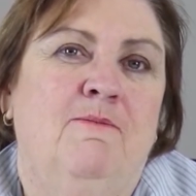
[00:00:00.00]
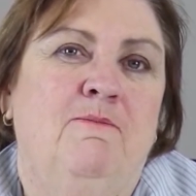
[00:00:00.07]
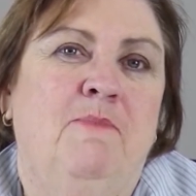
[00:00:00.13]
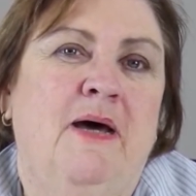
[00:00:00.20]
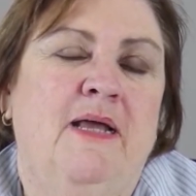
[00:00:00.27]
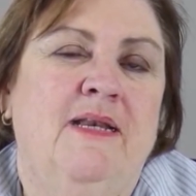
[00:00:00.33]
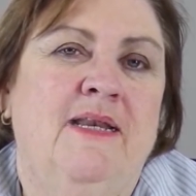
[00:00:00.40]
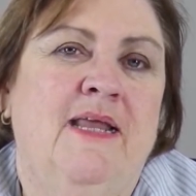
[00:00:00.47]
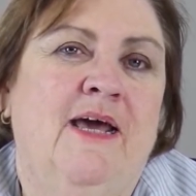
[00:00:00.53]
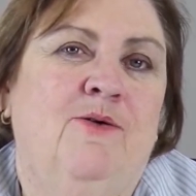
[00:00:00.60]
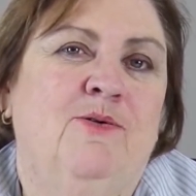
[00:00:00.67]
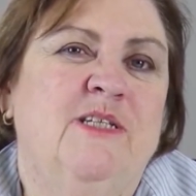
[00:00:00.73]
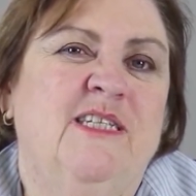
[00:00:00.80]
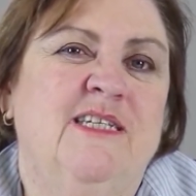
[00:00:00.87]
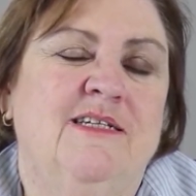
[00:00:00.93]
But now
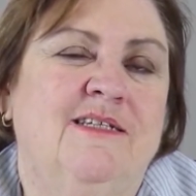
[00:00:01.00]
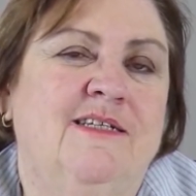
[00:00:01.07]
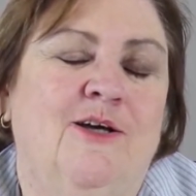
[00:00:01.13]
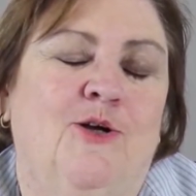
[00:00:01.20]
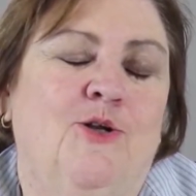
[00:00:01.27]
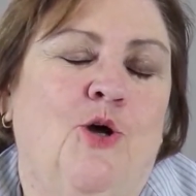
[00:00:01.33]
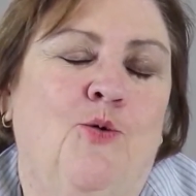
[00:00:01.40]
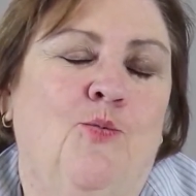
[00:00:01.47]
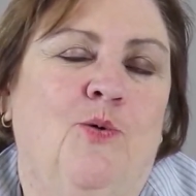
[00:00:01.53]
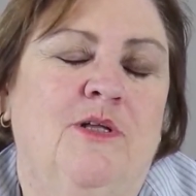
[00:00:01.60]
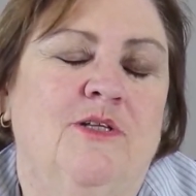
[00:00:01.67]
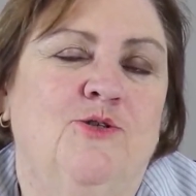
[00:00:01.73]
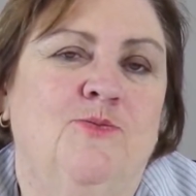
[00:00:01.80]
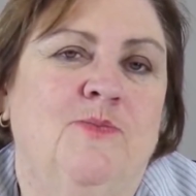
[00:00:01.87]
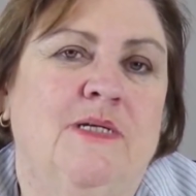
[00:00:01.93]
at 60, I don't want
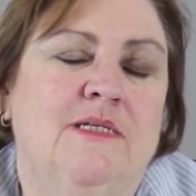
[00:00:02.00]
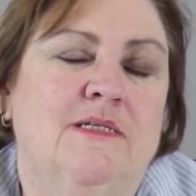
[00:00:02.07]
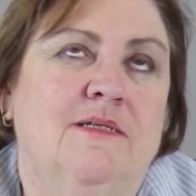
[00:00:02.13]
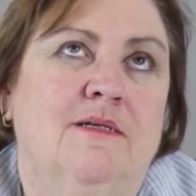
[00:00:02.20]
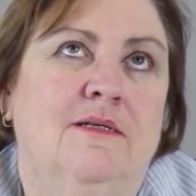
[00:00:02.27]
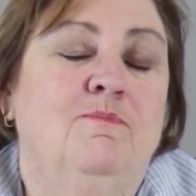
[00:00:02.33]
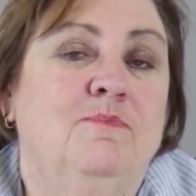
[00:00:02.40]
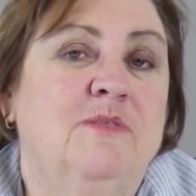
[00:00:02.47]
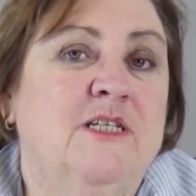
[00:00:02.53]
to do medicine.